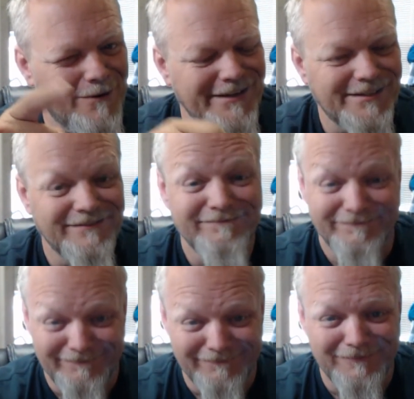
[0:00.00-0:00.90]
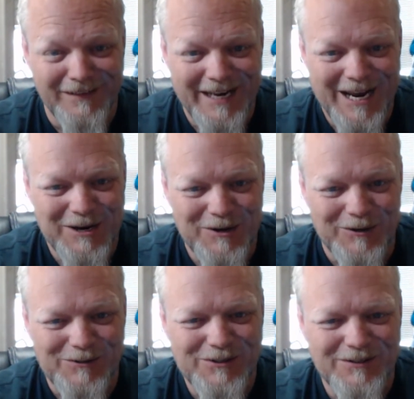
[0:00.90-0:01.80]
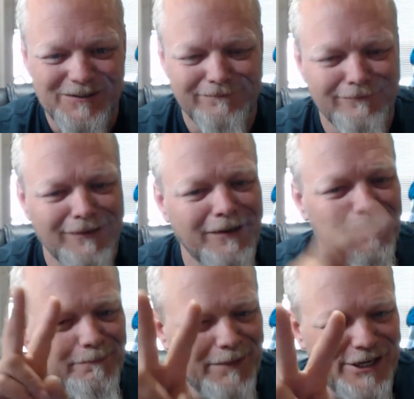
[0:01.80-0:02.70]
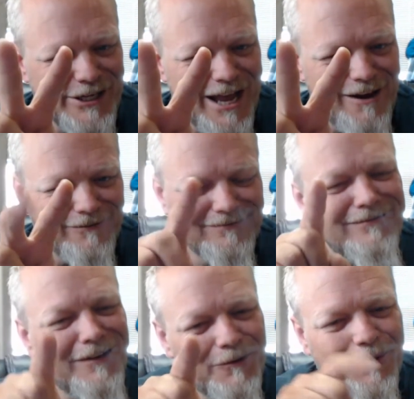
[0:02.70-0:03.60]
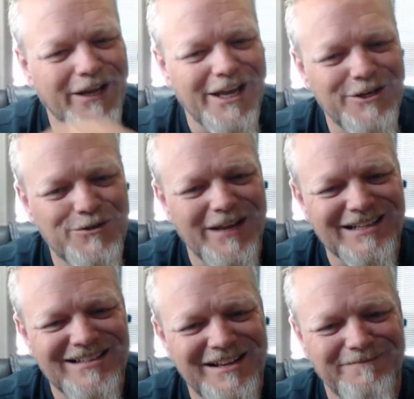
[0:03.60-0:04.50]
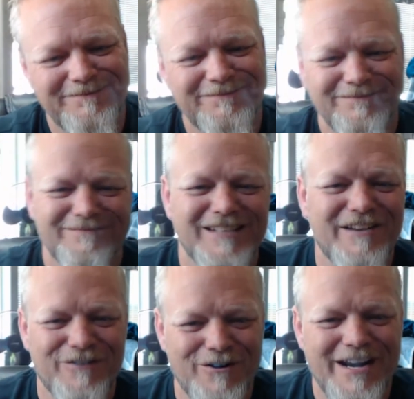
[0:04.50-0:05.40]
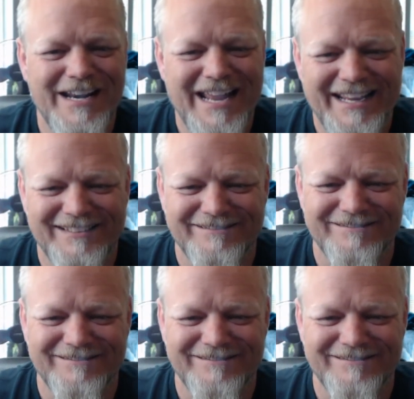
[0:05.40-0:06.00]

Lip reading: boys and girls. Peace out. We'll catch you next time. Have a great day.